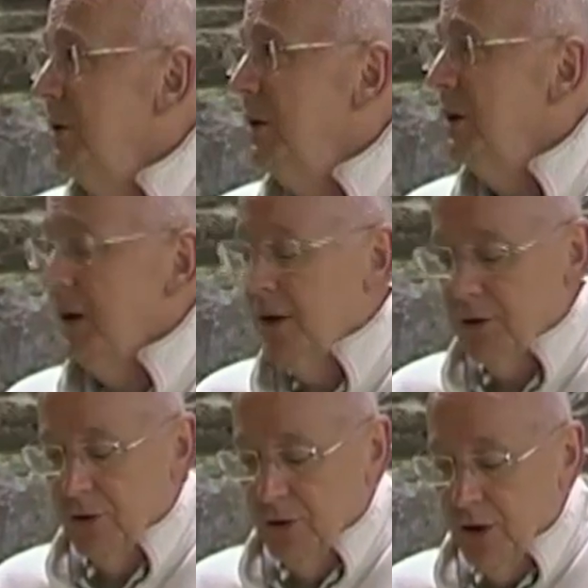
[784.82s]
being
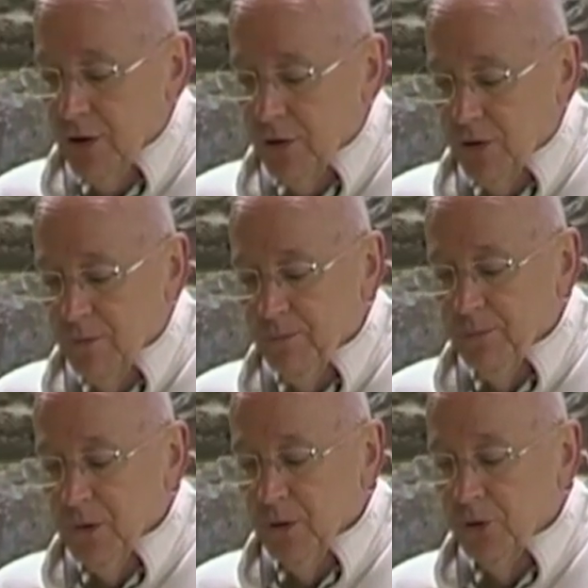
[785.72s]
at a death.
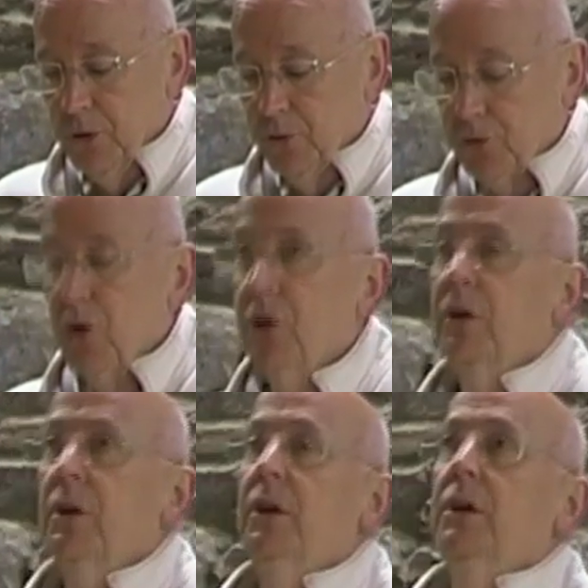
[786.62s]
So
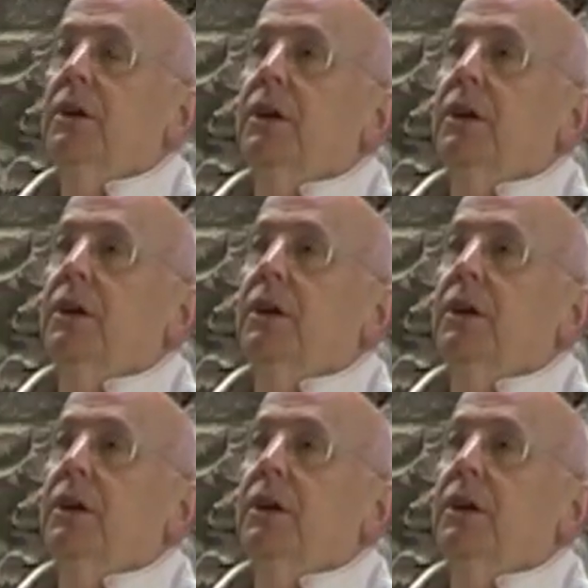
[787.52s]
strong